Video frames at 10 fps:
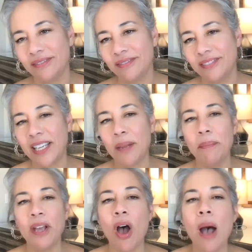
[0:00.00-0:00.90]
that can
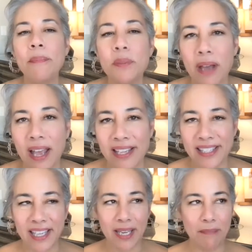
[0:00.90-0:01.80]
be optimized,
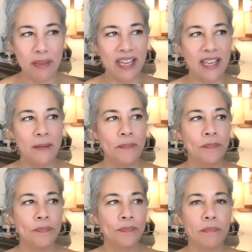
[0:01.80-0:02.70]
that can be
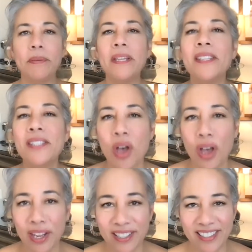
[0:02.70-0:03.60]
built
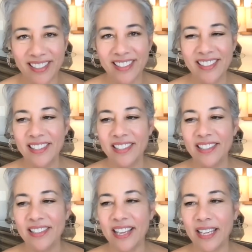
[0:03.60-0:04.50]
on,
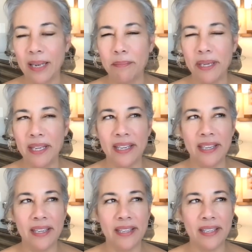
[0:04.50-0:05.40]
that can
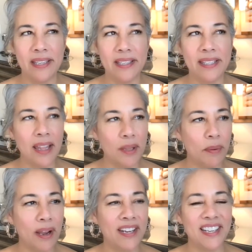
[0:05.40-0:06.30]
be
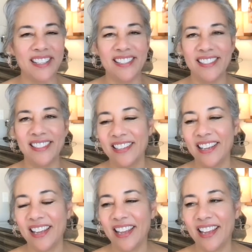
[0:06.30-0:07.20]
celebrated,
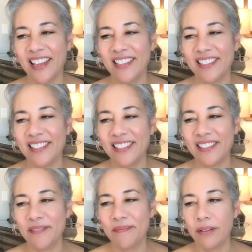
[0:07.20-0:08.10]
and
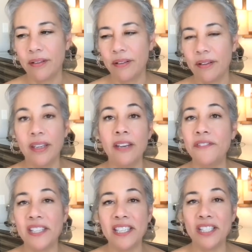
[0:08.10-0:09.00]

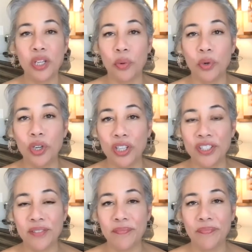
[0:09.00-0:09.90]
gifted into the
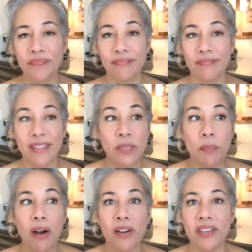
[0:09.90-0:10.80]
world. That's
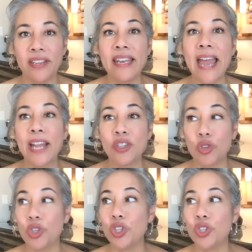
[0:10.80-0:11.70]
part of the
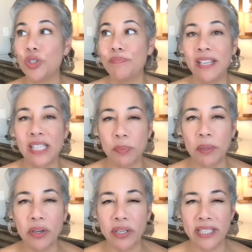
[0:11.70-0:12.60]
natural
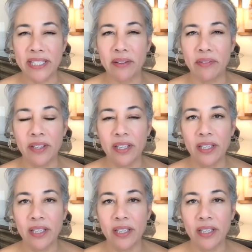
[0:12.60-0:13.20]
experience of